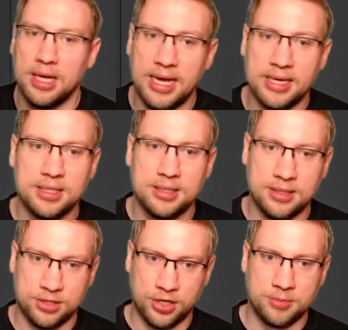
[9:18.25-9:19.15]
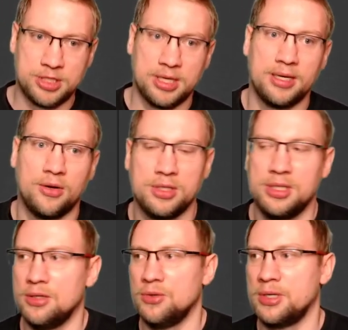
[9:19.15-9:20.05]
add the jump slider on
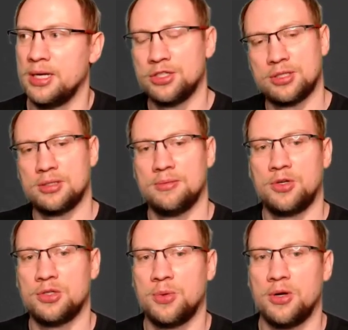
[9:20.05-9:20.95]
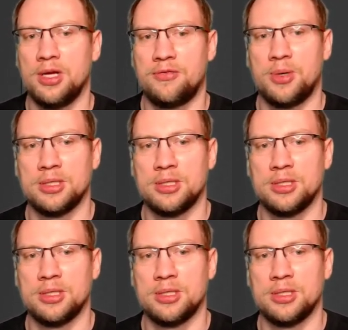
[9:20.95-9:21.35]
here. You can just, because we only have one